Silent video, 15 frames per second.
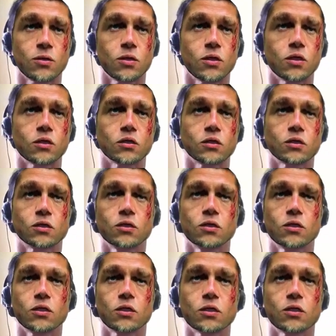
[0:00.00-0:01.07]
I still
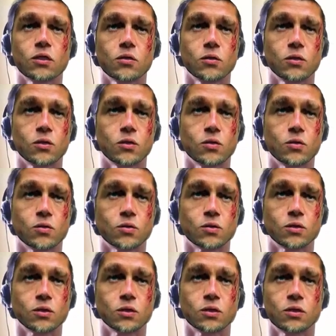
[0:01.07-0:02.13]
can see
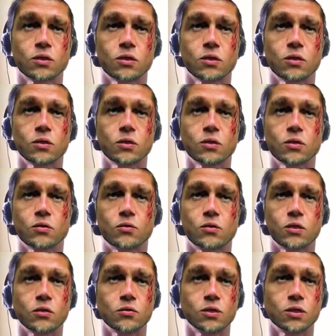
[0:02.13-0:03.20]
because the
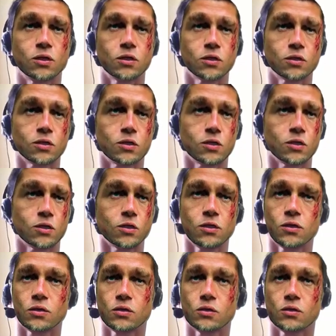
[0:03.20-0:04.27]
Brad Pitt is selected.
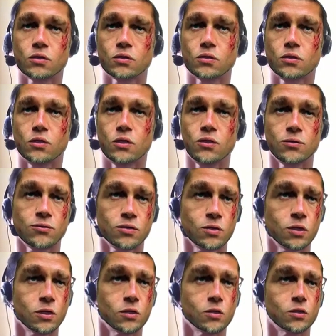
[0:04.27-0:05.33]
Okay,
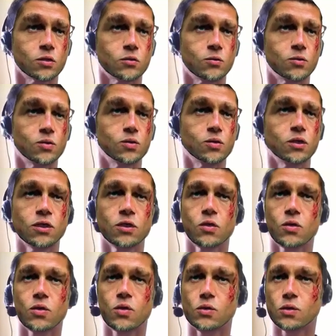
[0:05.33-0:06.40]
this is purely
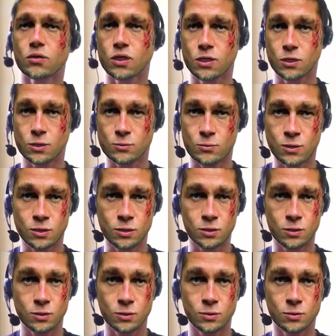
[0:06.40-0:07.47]
overlay, right?
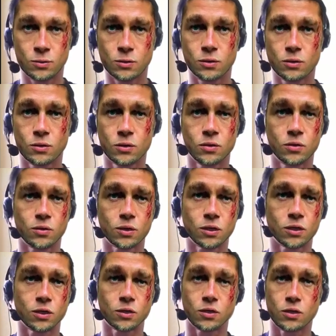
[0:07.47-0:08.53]
You can
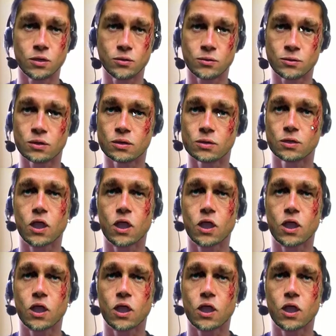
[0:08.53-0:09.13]
see the different.